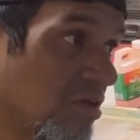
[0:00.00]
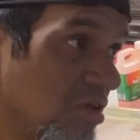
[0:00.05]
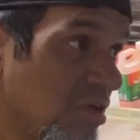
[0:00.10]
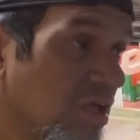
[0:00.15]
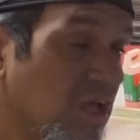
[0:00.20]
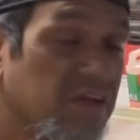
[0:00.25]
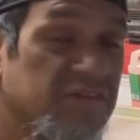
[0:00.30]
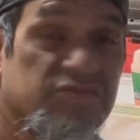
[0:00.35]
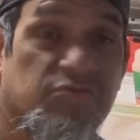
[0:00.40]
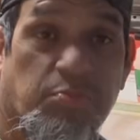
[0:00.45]

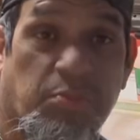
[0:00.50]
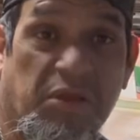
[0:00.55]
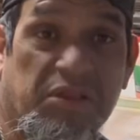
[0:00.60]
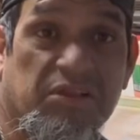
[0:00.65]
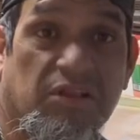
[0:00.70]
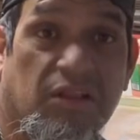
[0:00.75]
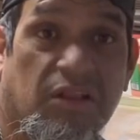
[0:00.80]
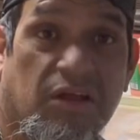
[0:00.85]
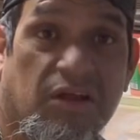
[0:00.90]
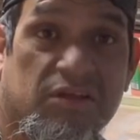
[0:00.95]
I've spent
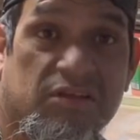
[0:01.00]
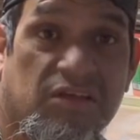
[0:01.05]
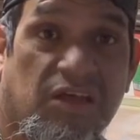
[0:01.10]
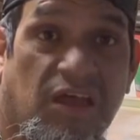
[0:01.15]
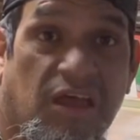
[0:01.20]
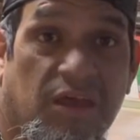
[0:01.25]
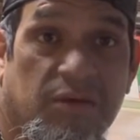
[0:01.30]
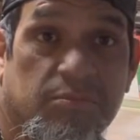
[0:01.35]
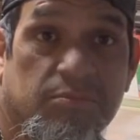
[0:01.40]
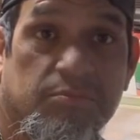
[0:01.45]
a lot of
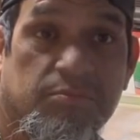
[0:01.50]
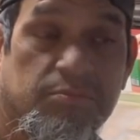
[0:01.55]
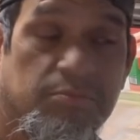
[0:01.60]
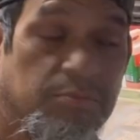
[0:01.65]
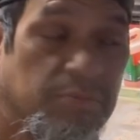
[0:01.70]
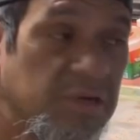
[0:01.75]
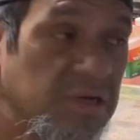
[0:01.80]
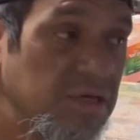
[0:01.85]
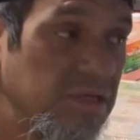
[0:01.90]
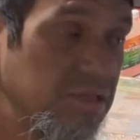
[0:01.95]
time,
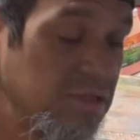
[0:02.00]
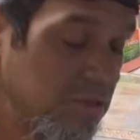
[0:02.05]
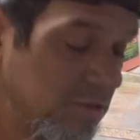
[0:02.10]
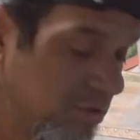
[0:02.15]
but